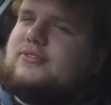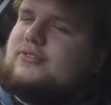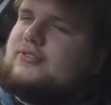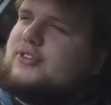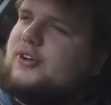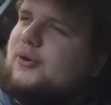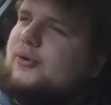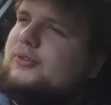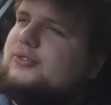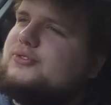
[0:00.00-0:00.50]

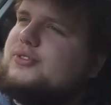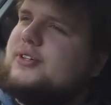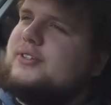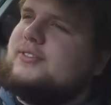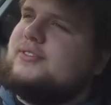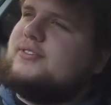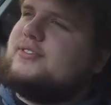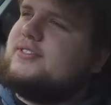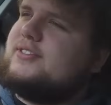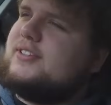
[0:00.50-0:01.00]

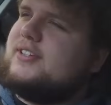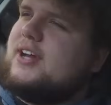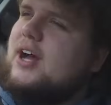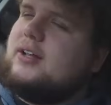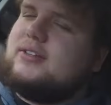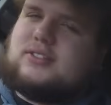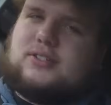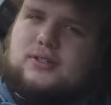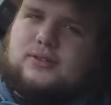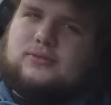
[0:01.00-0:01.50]
children's
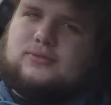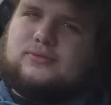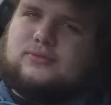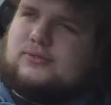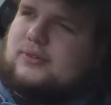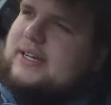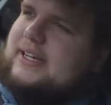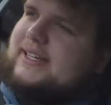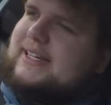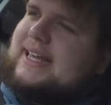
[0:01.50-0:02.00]
cartoon
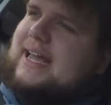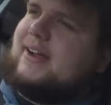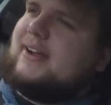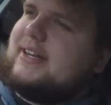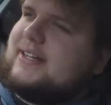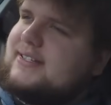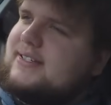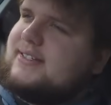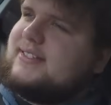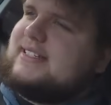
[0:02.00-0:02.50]
Greek
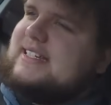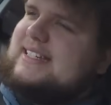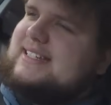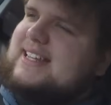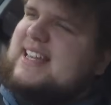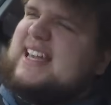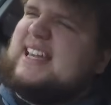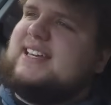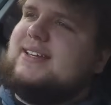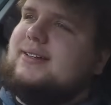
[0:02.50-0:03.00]
character
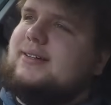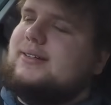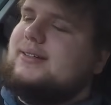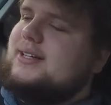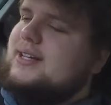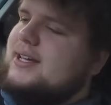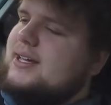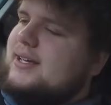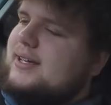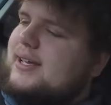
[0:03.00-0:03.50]
CD
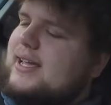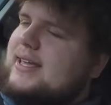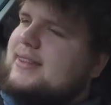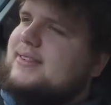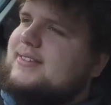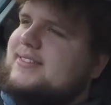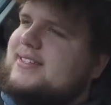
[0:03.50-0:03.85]
in the